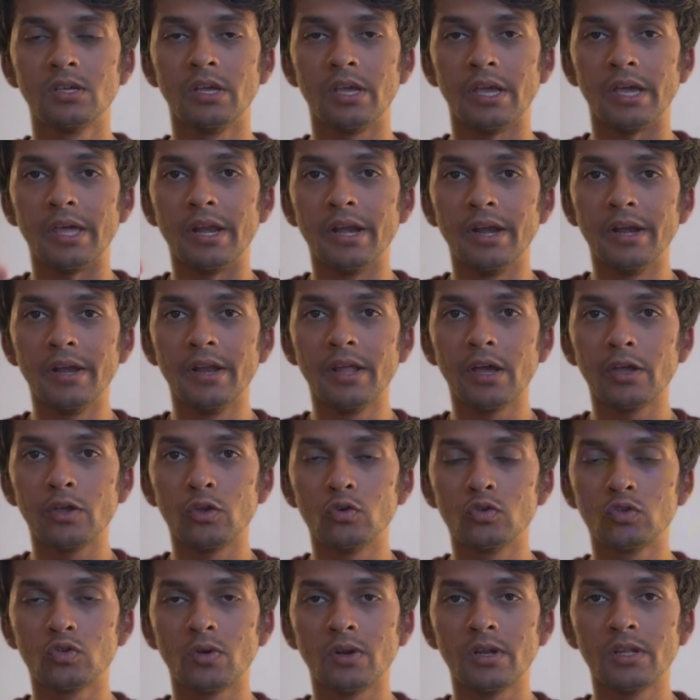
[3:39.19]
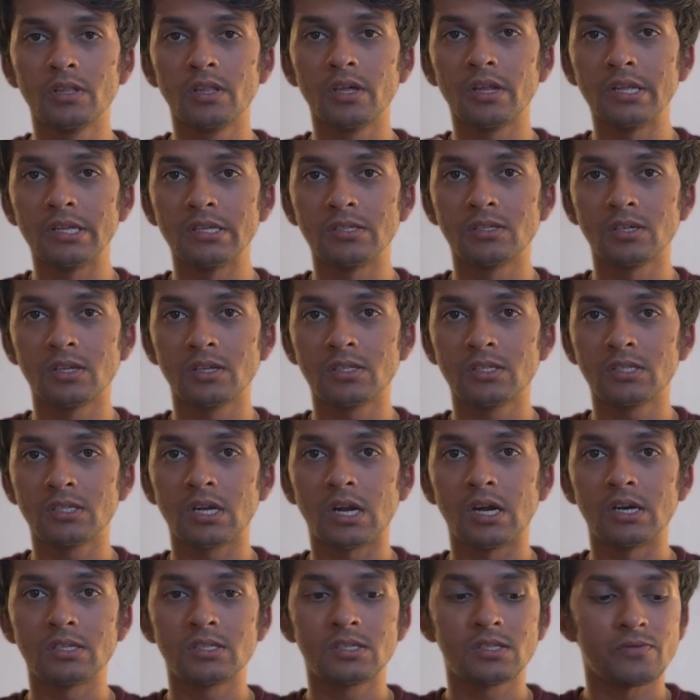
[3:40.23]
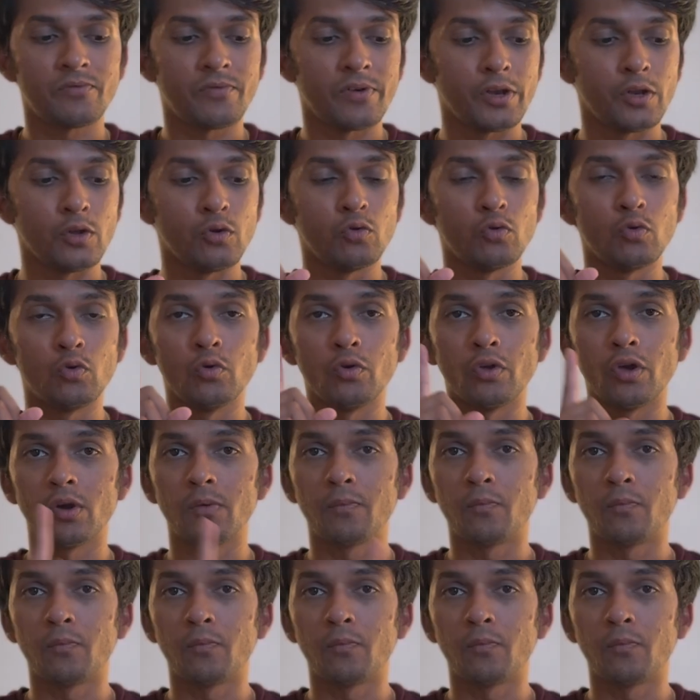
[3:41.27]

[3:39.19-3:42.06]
In India, usually the research starts when you do your